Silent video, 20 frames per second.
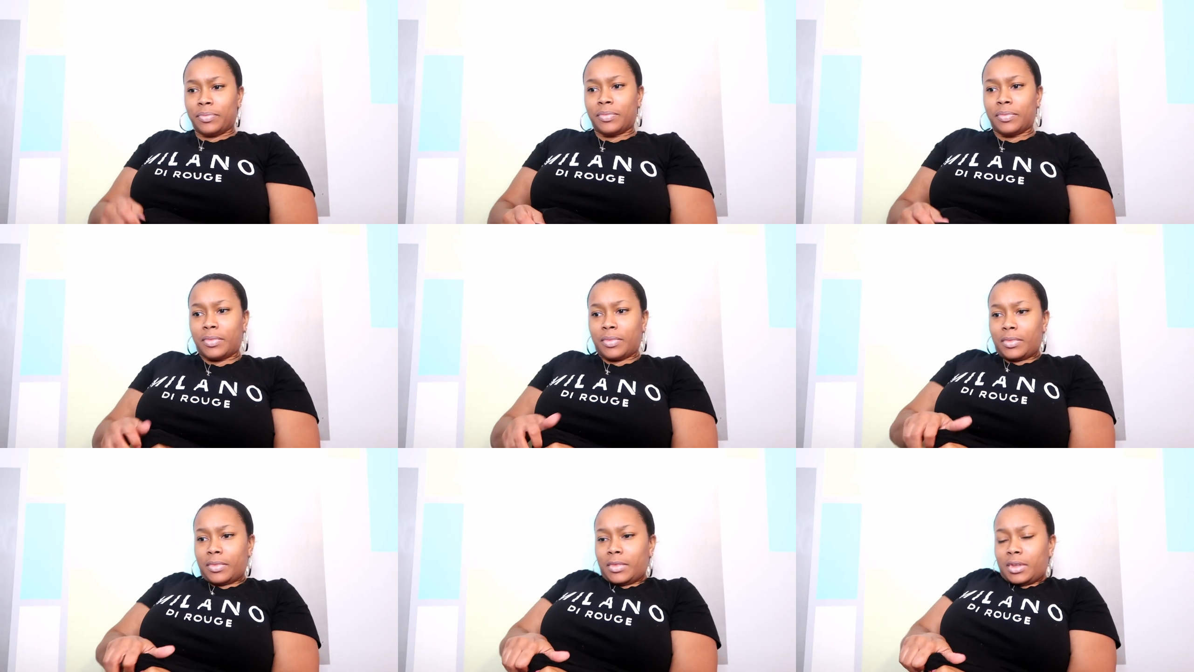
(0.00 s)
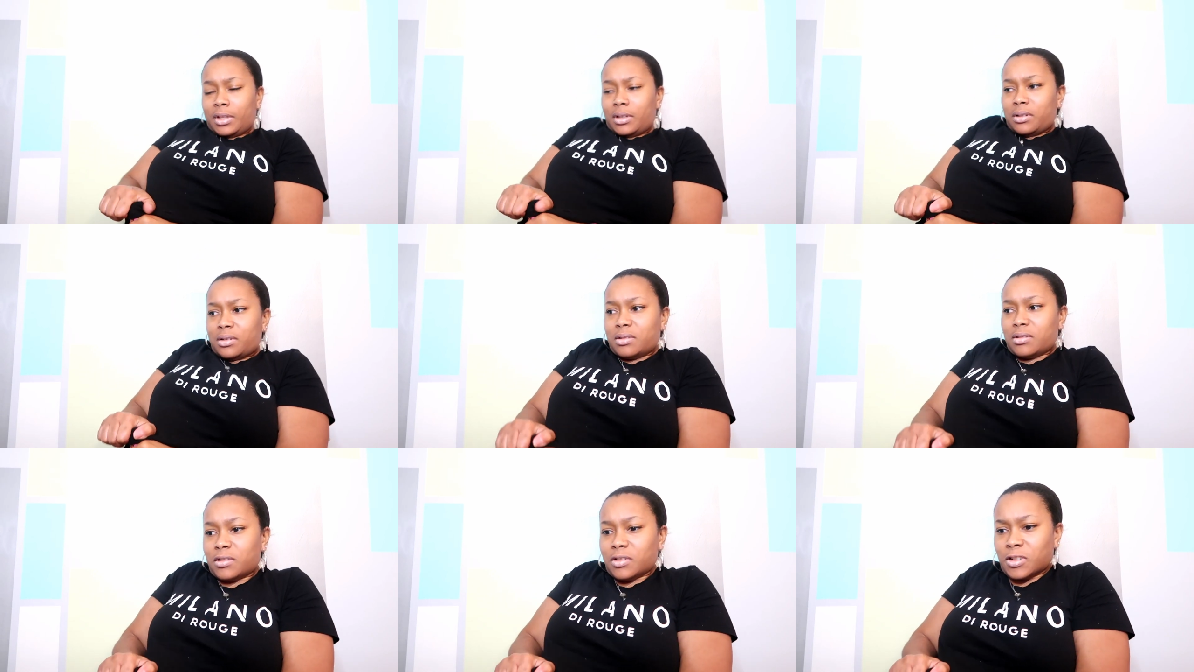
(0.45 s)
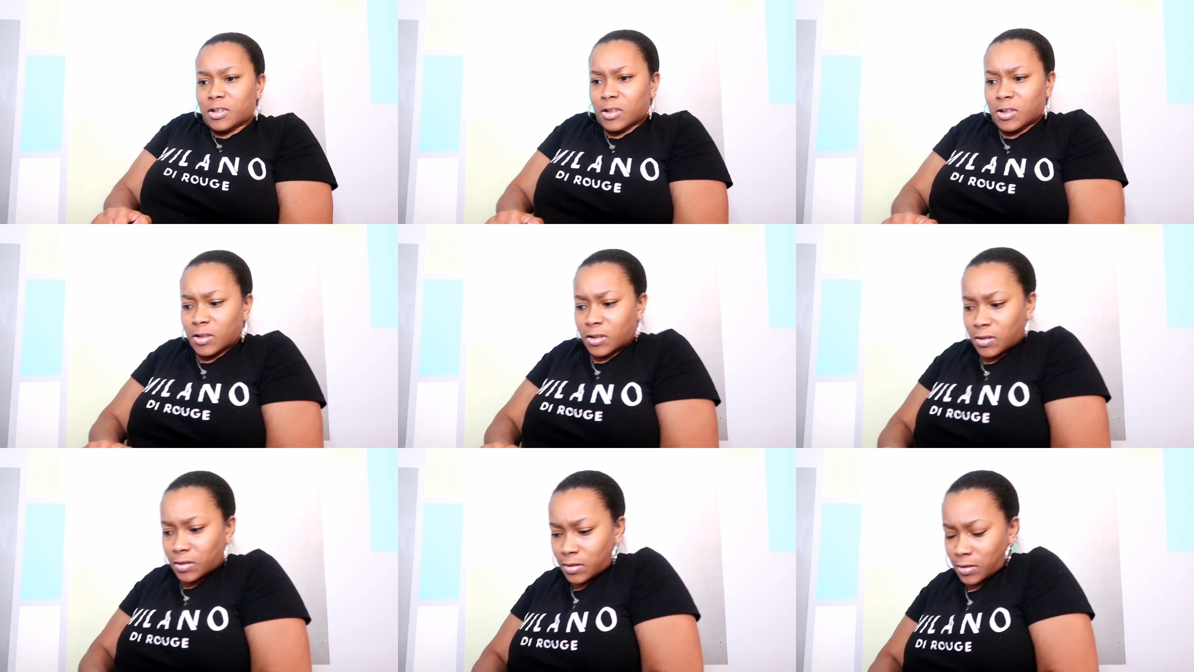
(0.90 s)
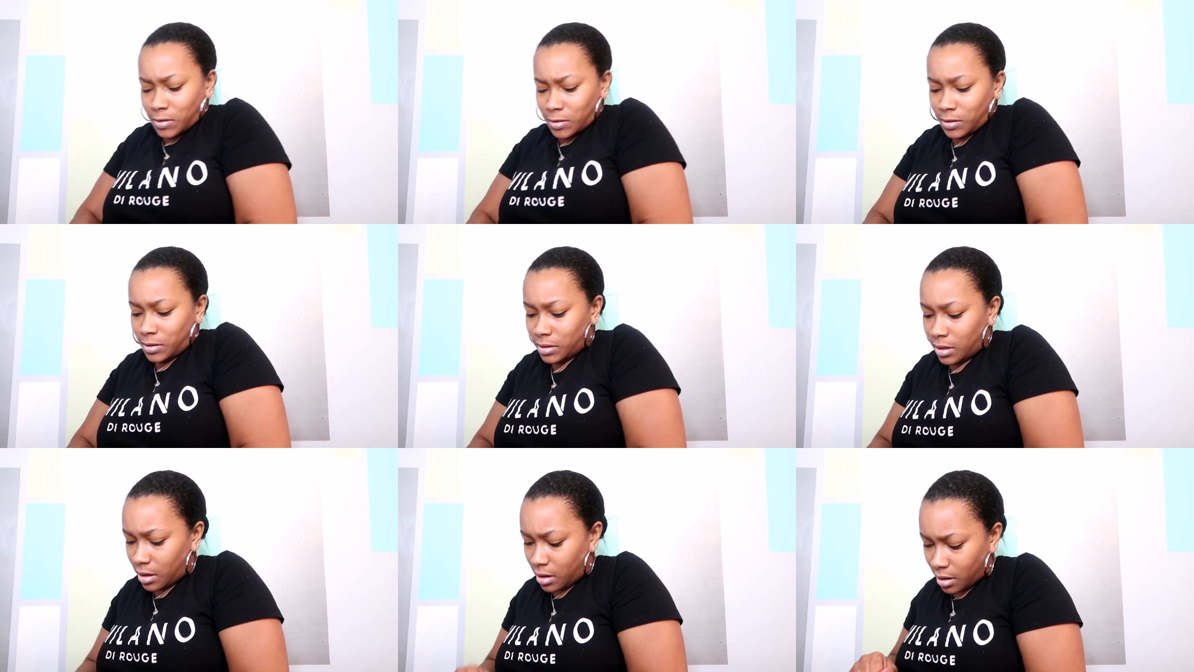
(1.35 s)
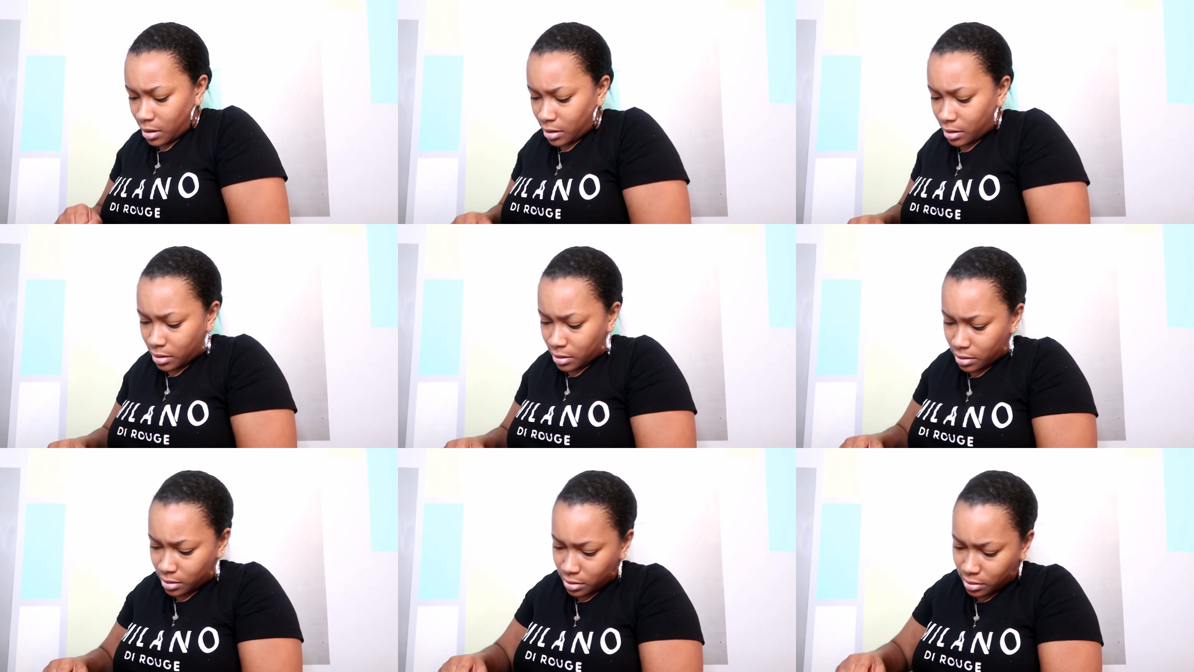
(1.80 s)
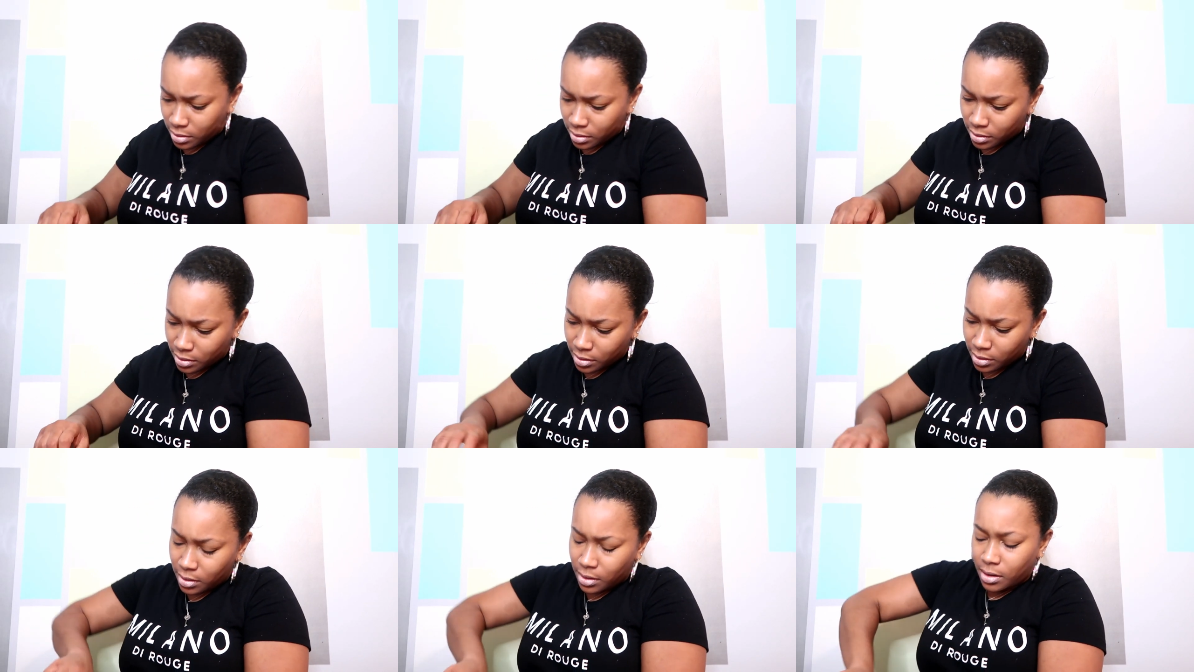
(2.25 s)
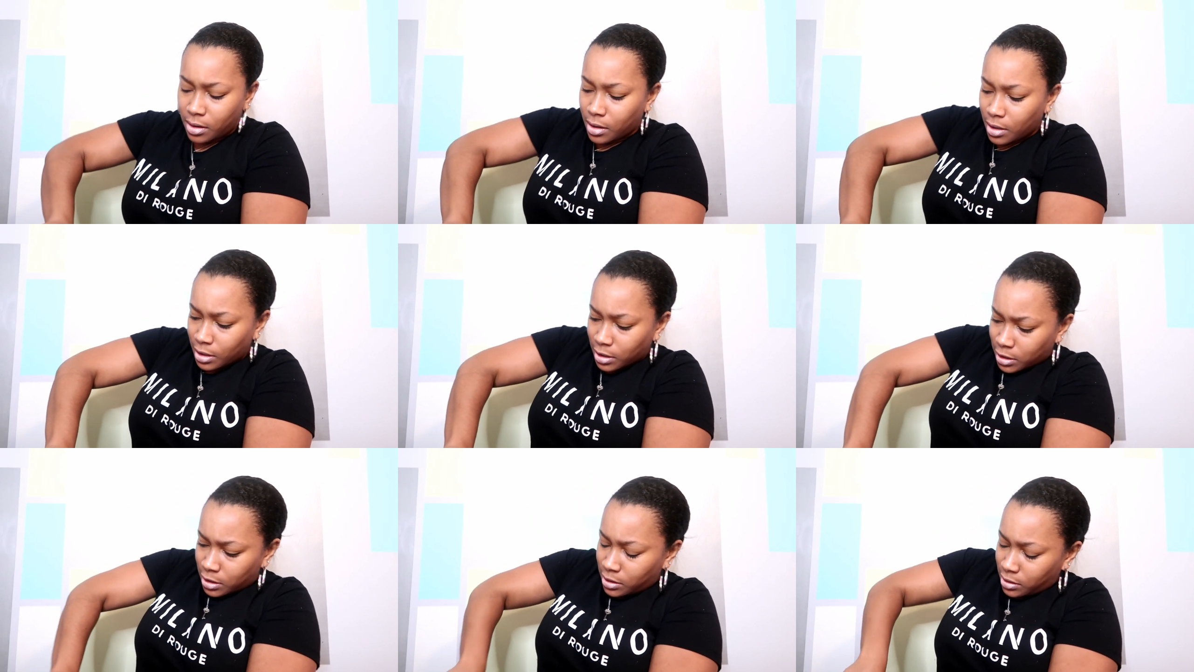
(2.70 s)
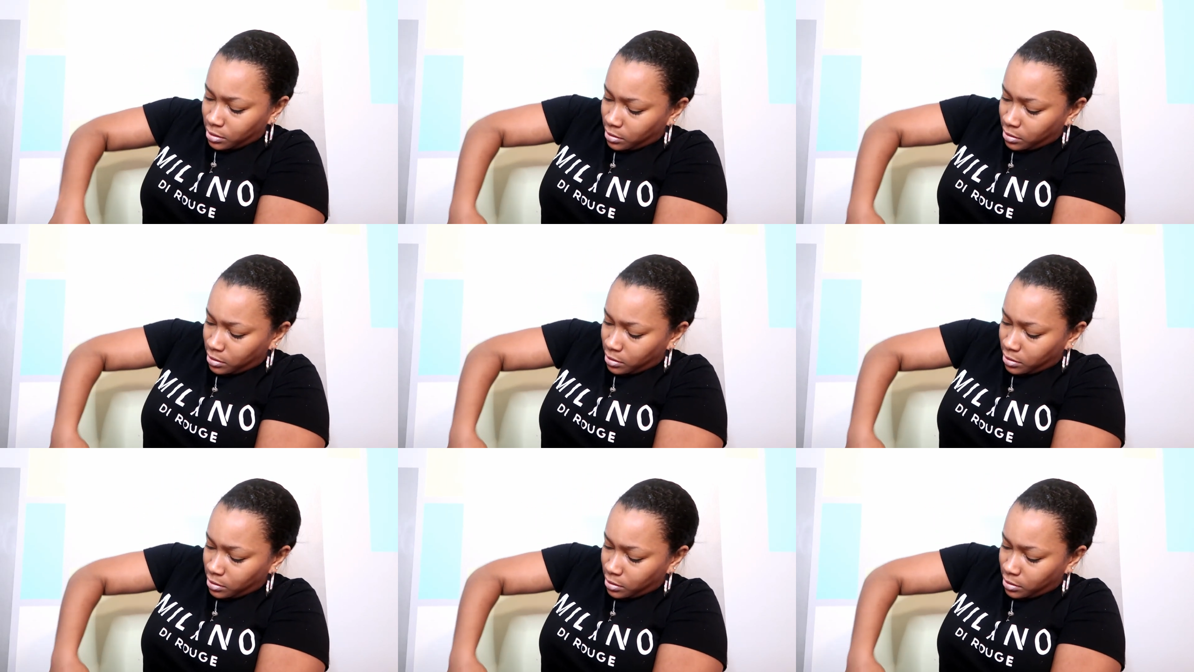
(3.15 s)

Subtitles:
No one is speaking in this clip.